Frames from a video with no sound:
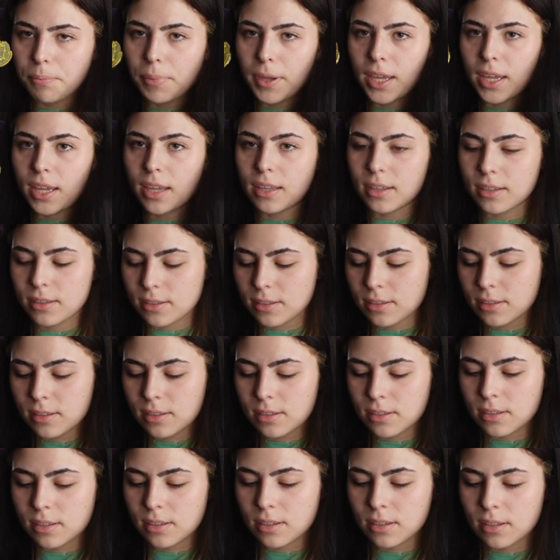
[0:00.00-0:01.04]

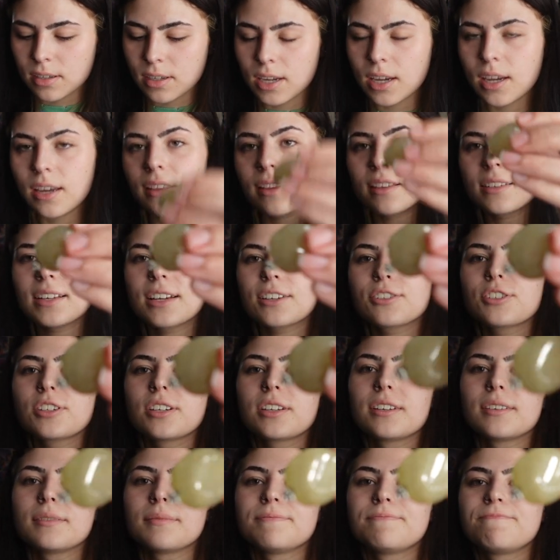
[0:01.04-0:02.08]
pins. There's
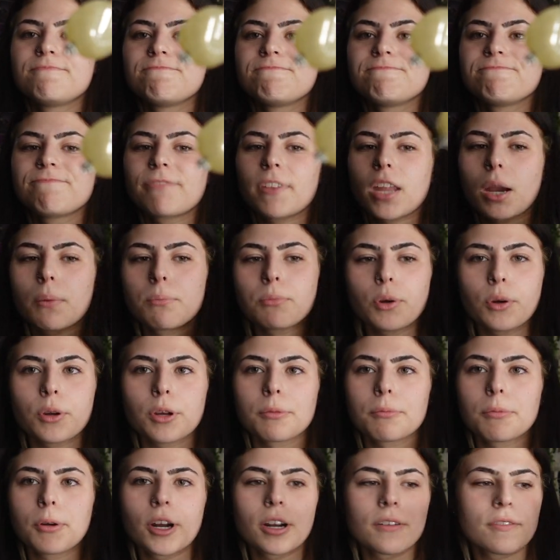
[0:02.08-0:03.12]
actually a
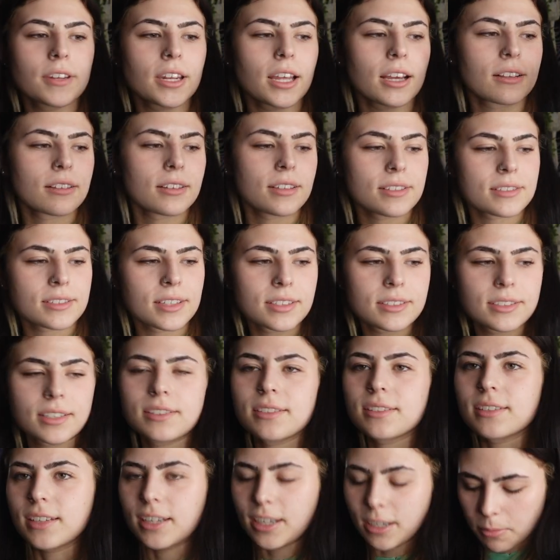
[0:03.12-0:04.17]
broken part of a necklace that
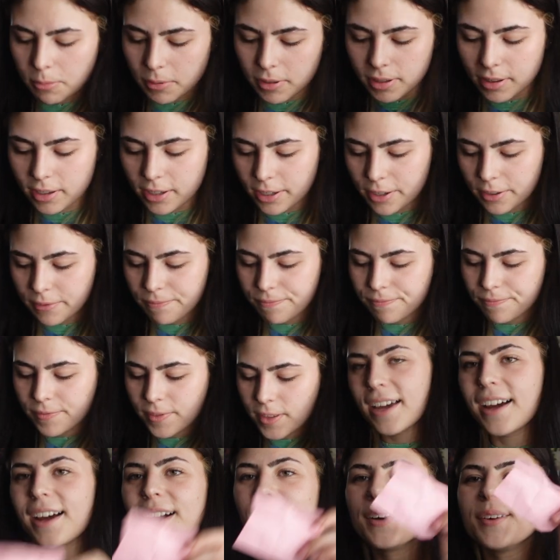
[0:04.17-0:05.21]
doesn't need to be in there.
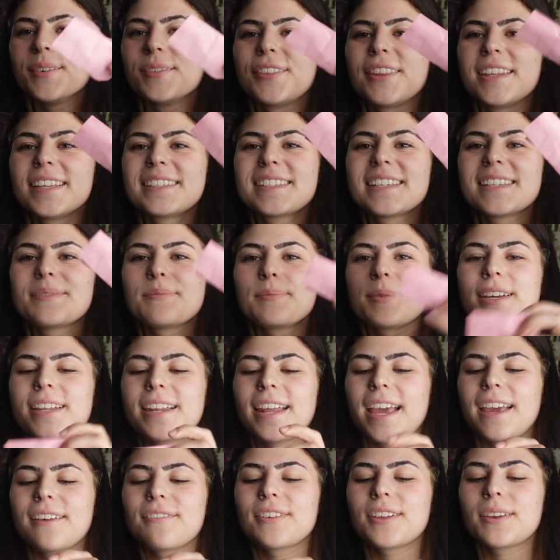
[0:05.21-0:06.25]
Oh, this is me
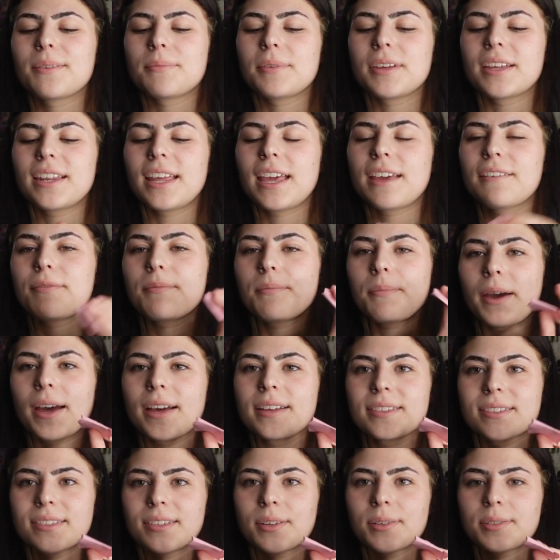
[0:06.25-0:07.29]
and Haven. Me and Haven
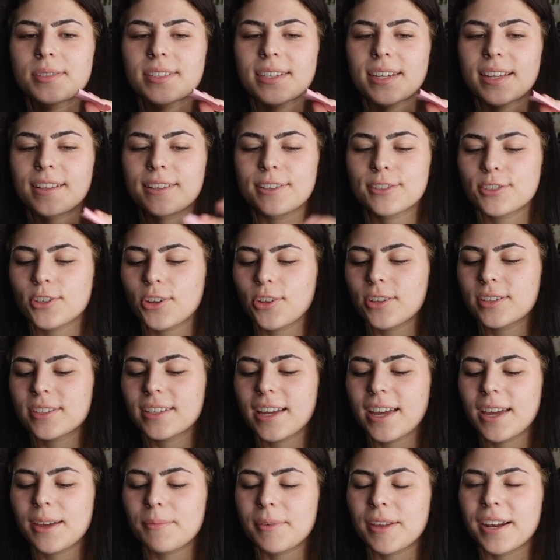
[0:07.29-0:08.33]
pass notes in English all the
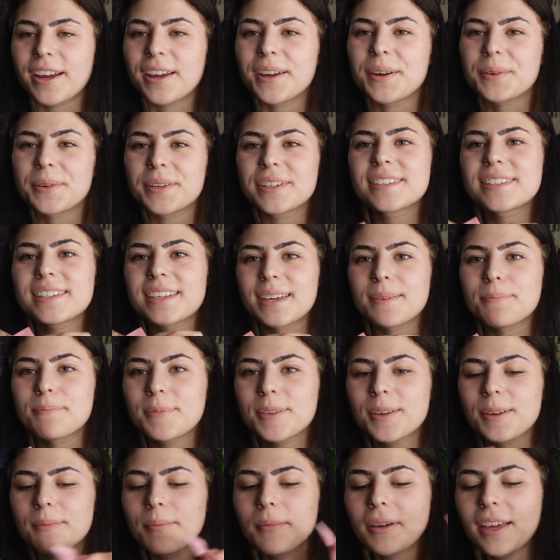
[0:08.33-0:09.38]
time, and I always keep
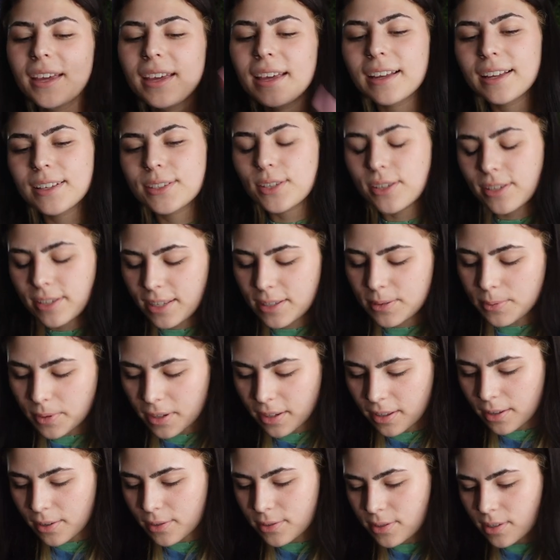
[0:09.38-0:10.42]
them. So this is
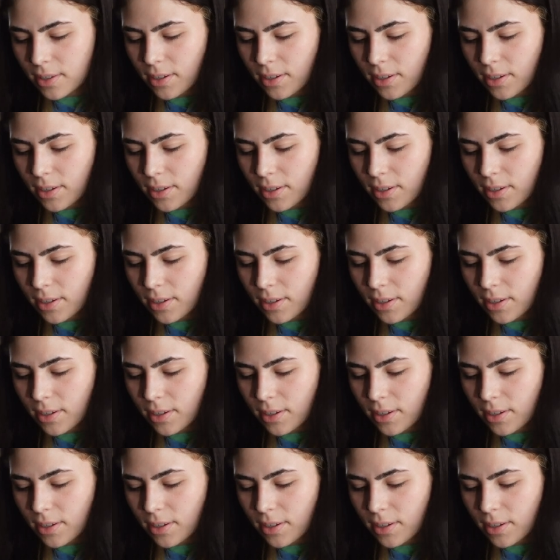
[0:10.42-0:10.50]
one of those